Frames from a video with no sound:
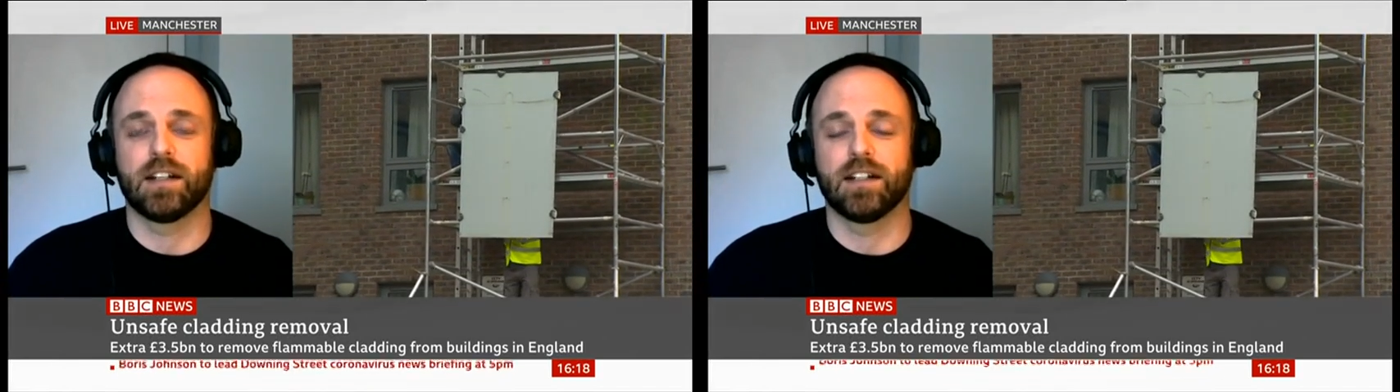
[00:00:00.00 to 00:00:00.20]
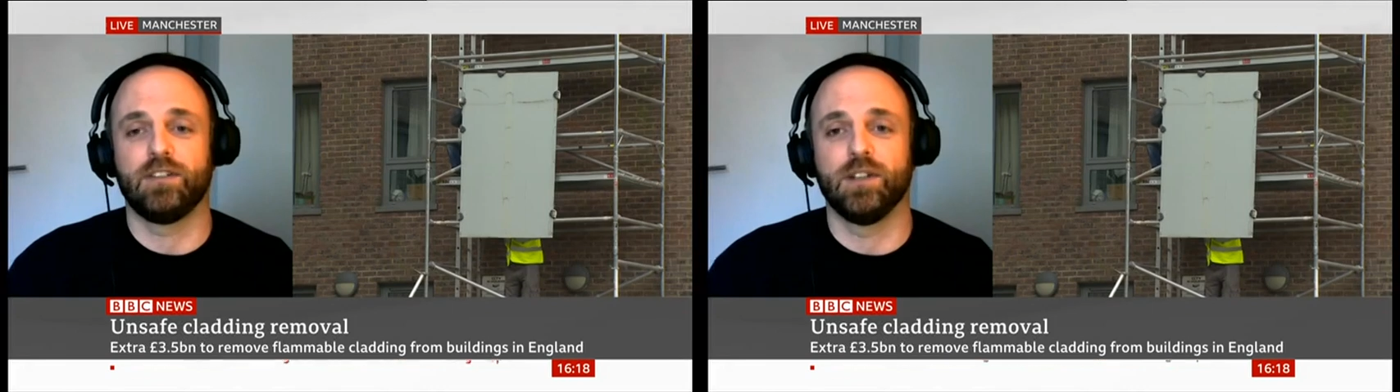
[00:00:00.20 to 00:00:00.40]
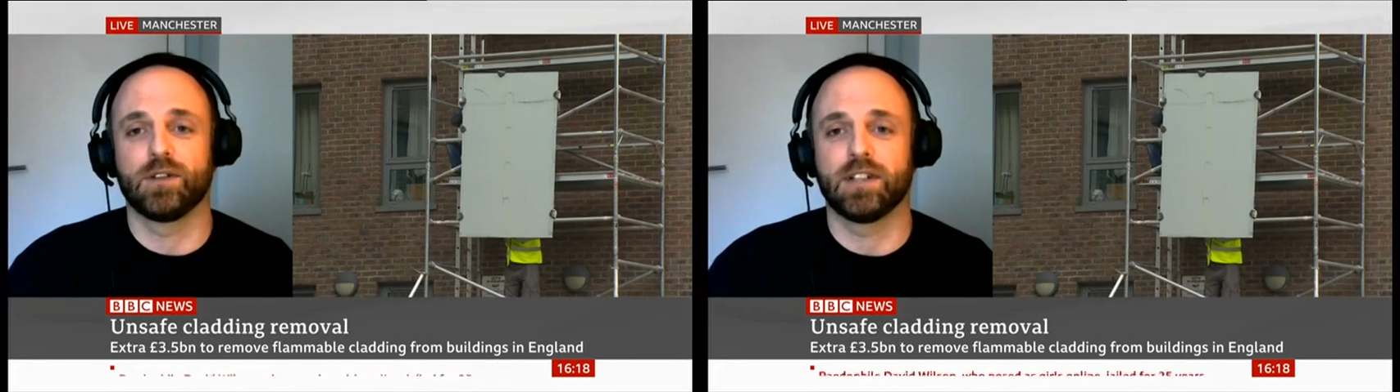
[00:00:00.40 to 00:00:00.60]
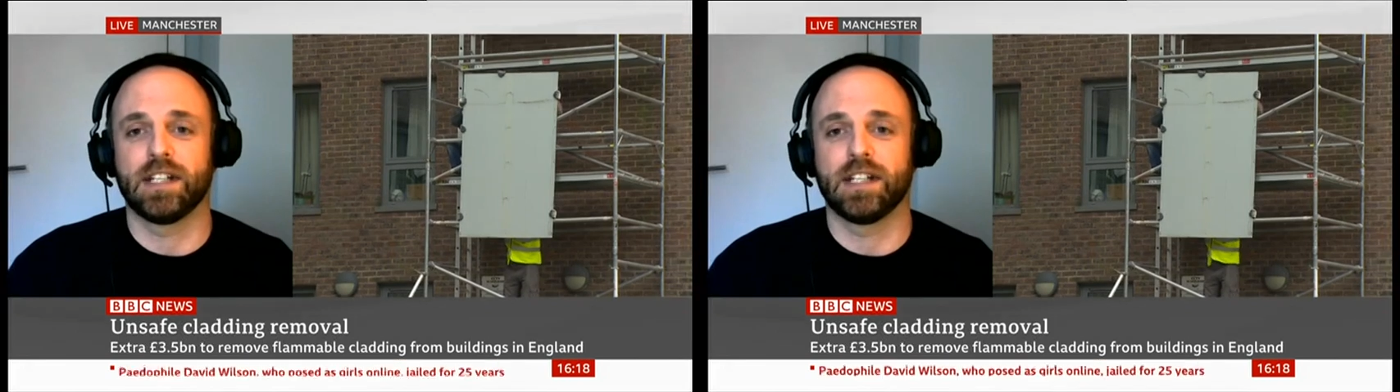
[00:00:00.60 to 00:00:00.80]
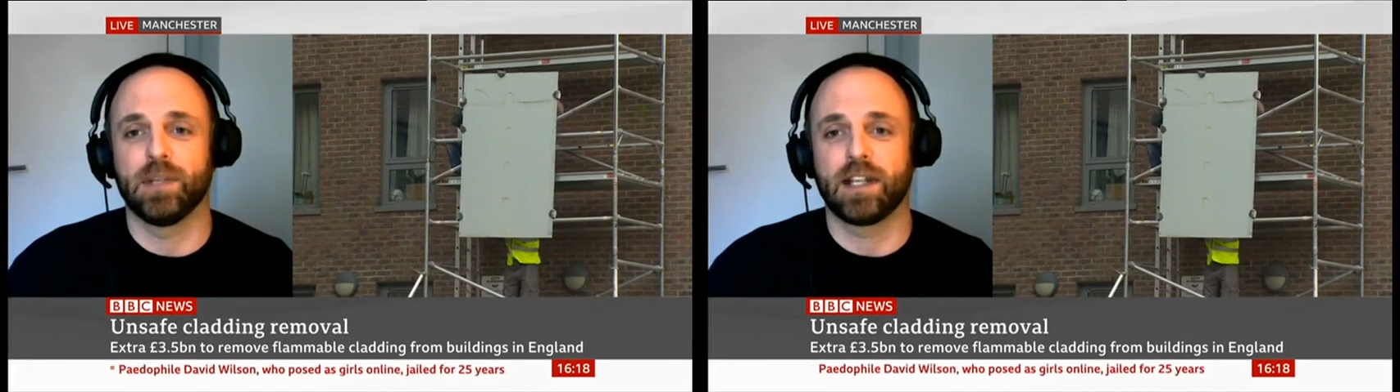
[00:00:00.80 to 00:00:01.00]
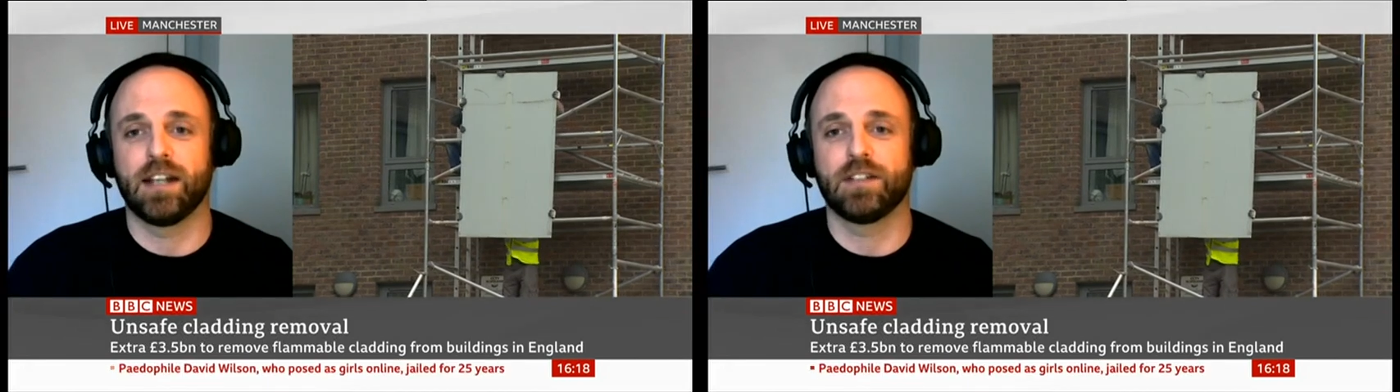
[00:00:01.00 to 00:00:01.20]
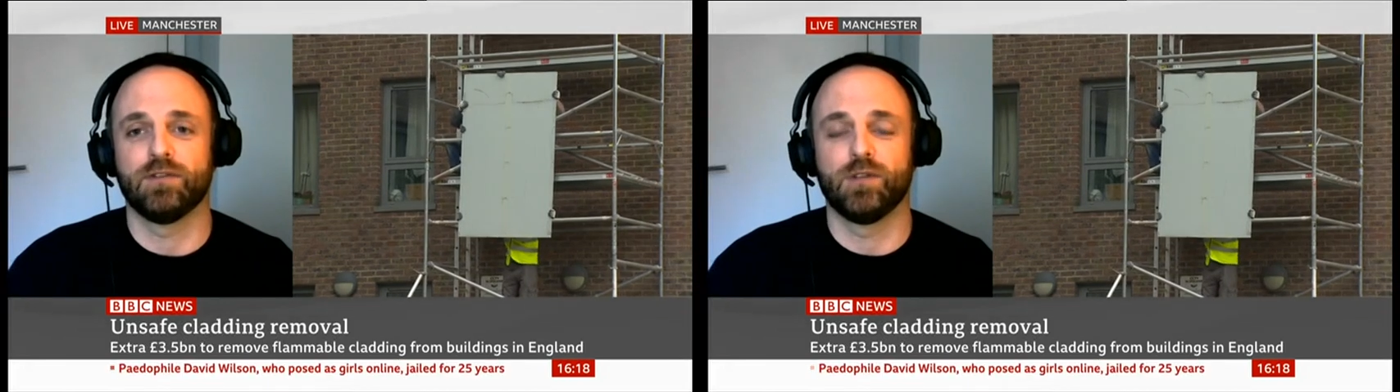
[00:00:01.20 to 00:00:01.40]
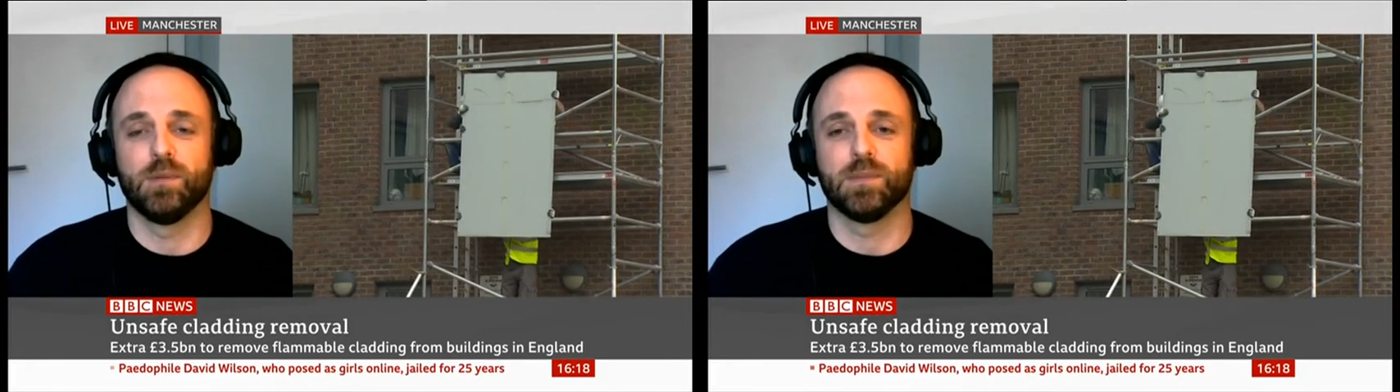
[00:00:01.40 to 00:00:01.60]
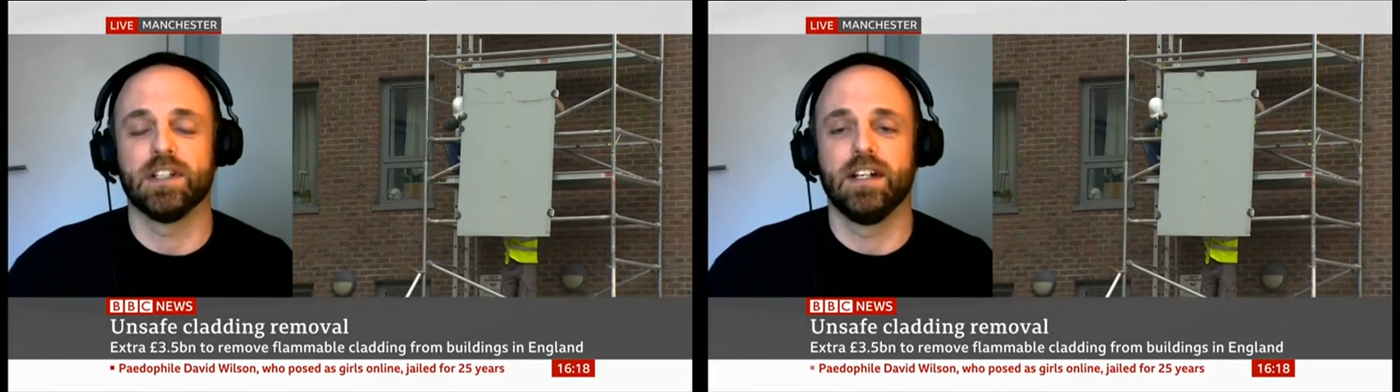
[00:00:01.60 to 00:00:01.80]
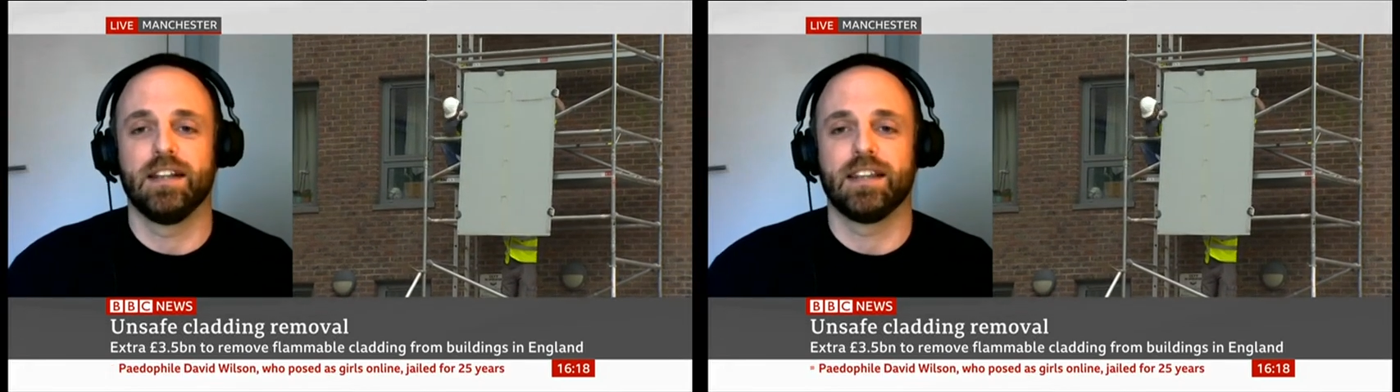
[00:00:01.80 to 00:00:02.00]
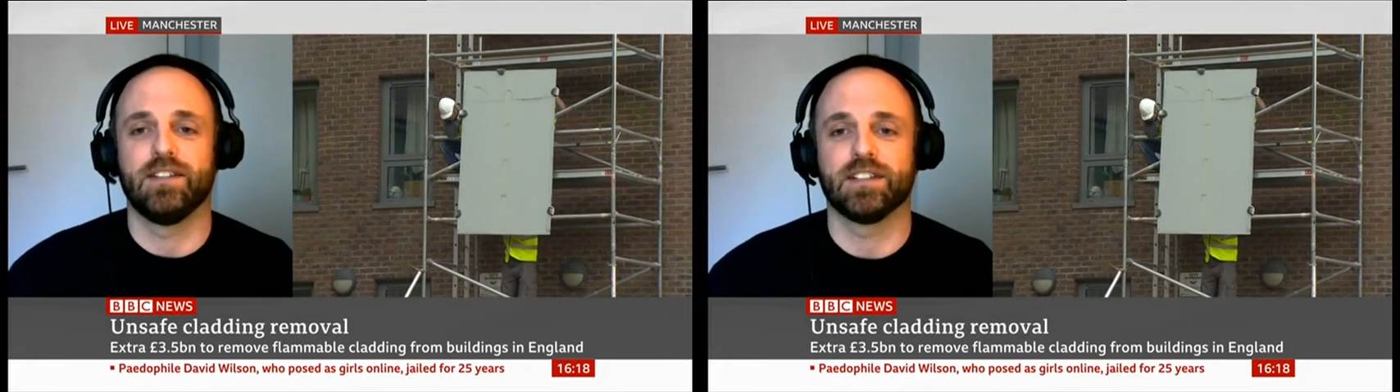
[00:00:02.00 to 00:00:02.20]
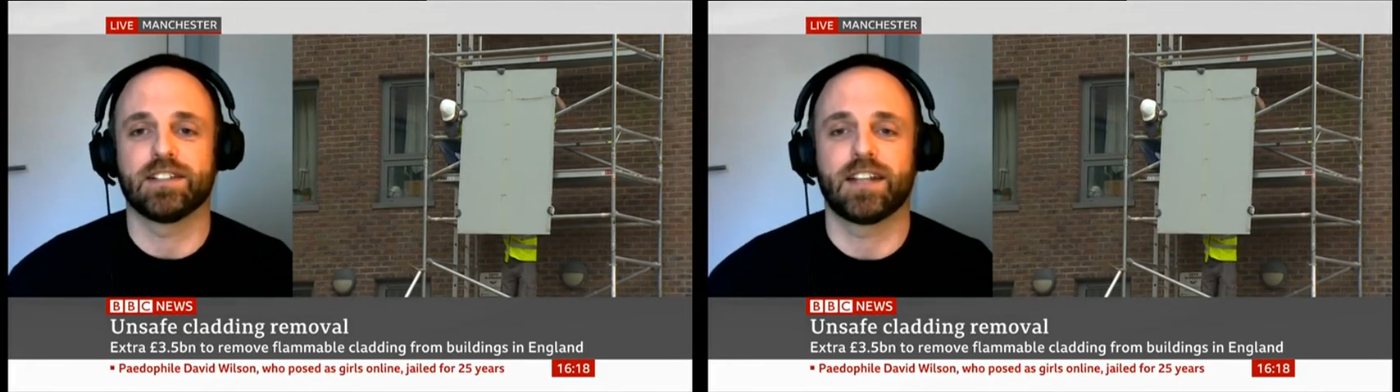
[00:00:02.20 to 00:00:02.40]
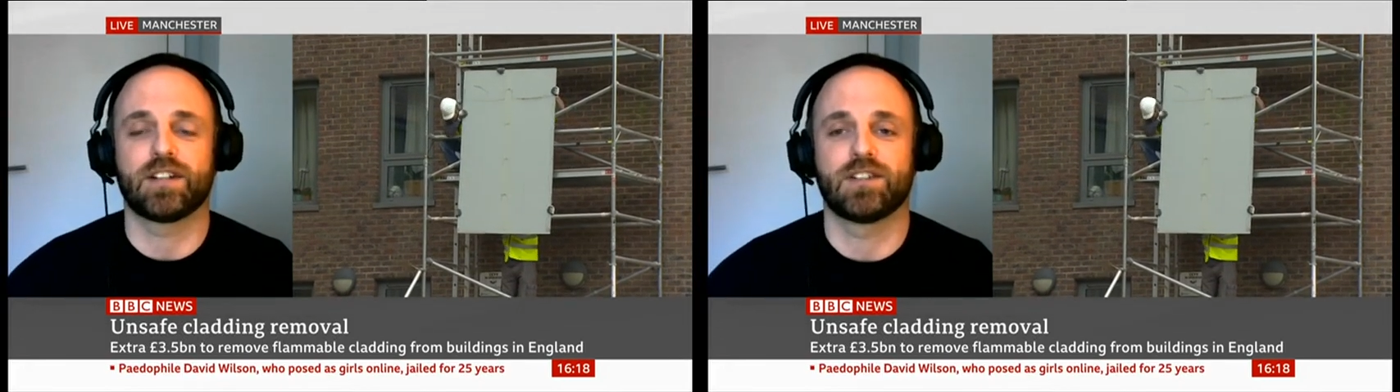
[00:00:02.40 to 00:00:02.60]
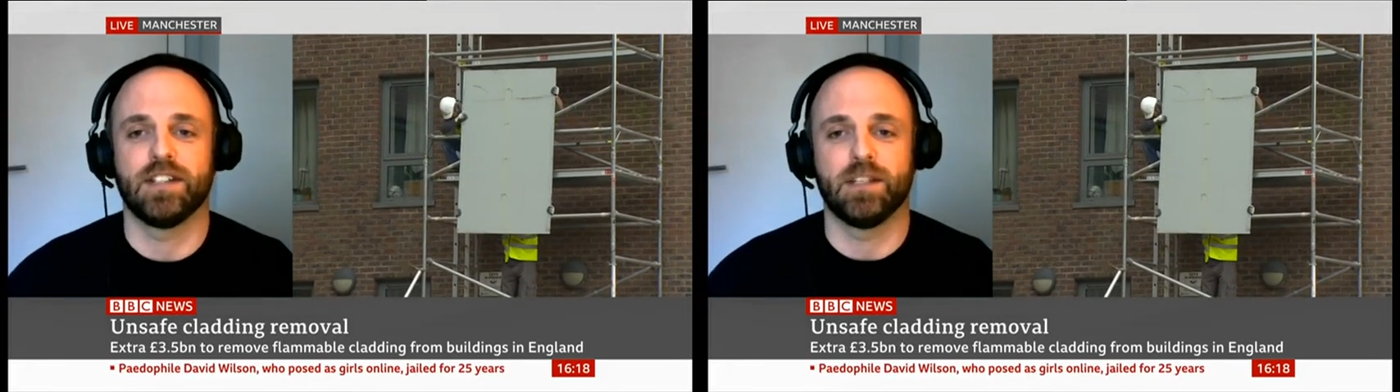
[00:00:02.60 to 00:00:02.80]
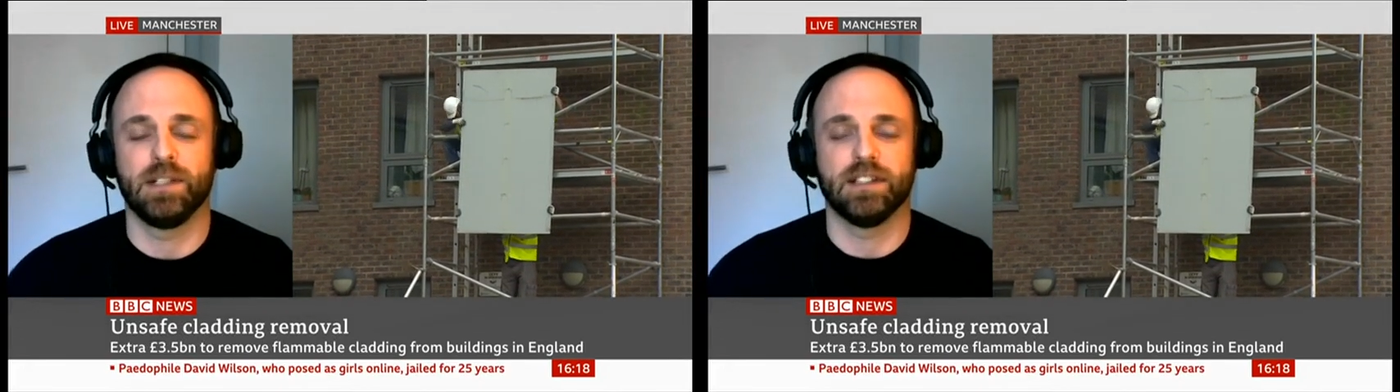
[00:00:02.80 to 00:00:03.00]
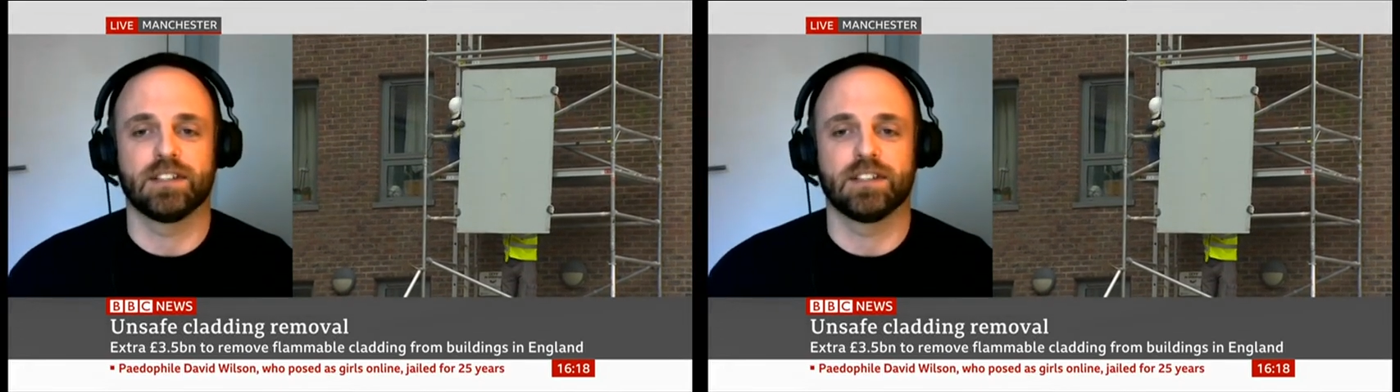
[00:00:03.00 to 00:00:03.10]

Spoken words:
and if you look at the application forms, there is a section in the Building